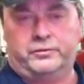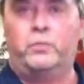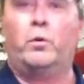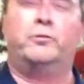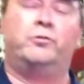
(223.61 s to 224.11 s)
see
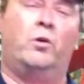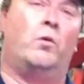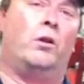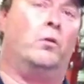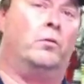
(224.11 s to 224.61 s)
what's
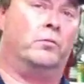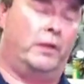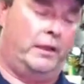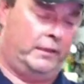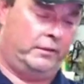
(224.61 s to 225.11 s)
going on
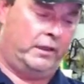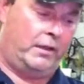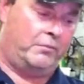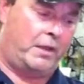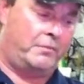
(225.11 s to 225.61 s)
and
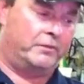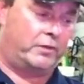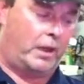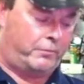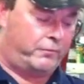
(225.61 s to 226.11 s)
maybe
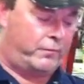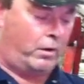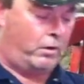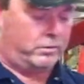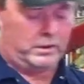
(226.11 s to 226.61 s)
stop the
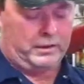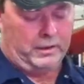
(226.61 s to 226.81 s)
fraud.